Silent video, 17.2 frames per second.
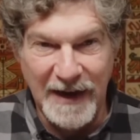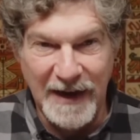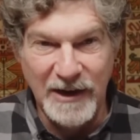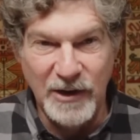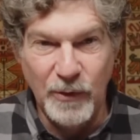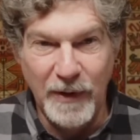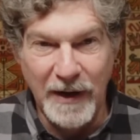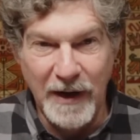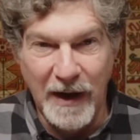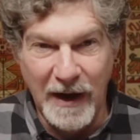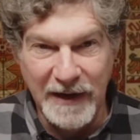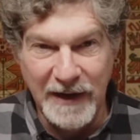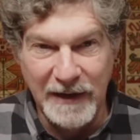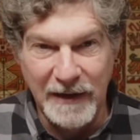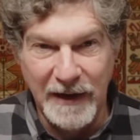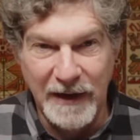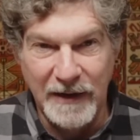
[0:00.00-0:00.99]
and you
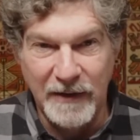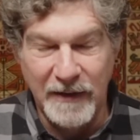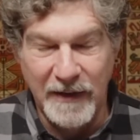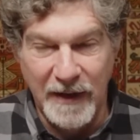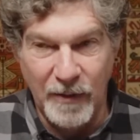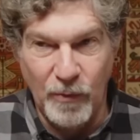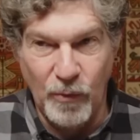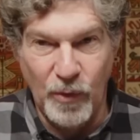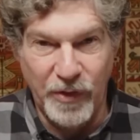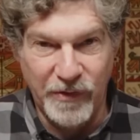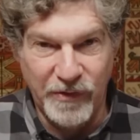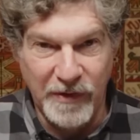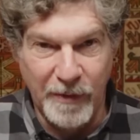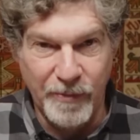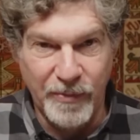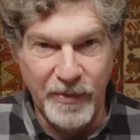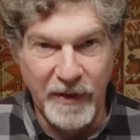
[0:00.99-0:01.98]
inoculate them with
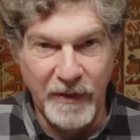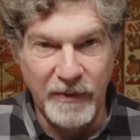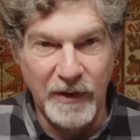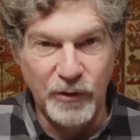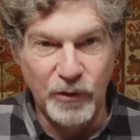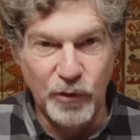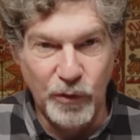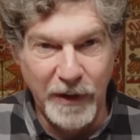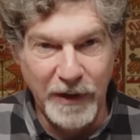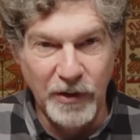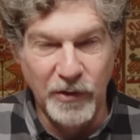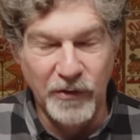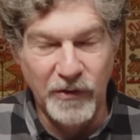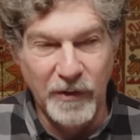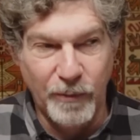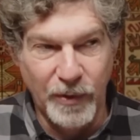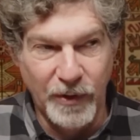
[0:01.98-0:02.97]
something that
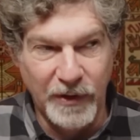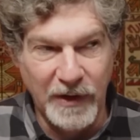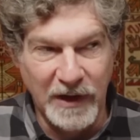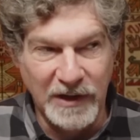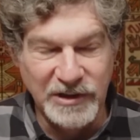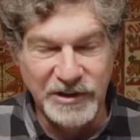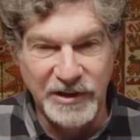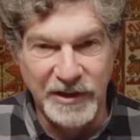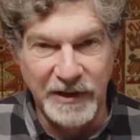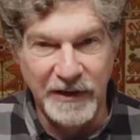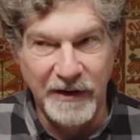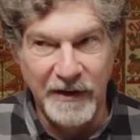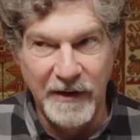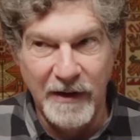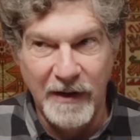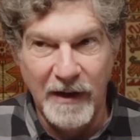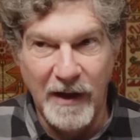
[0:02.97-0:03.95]
triggers the
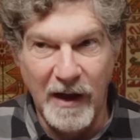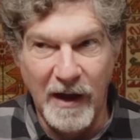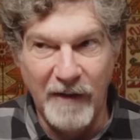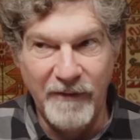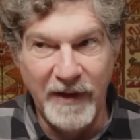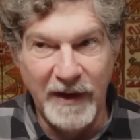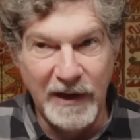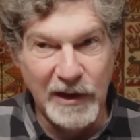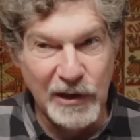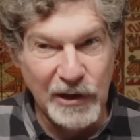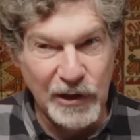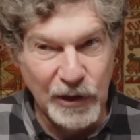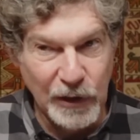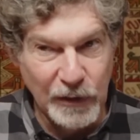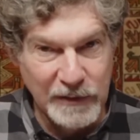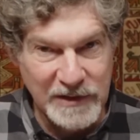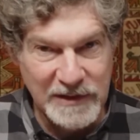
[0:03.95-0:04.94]
production of a
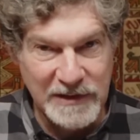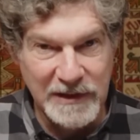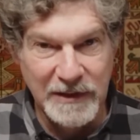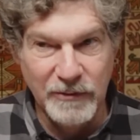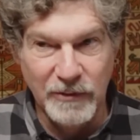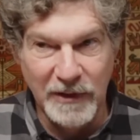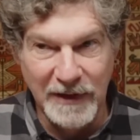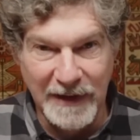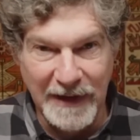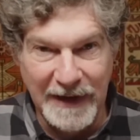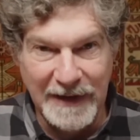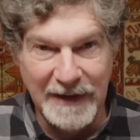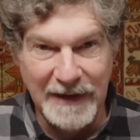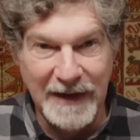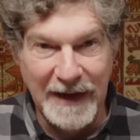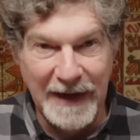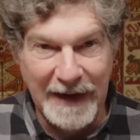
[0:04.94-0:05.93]
closely
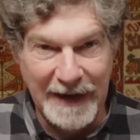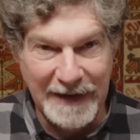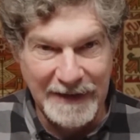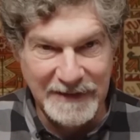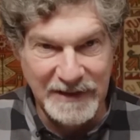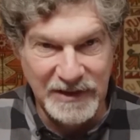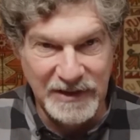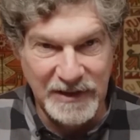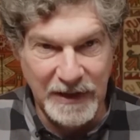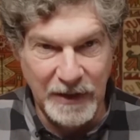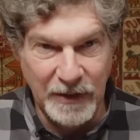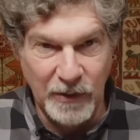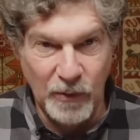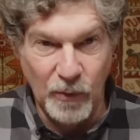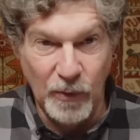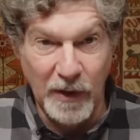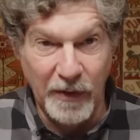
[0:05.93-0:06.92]
related
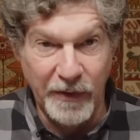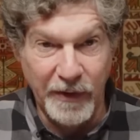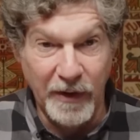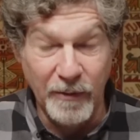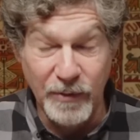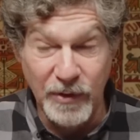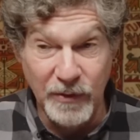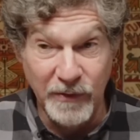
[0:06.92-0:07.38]
antigen while their mm -hmm.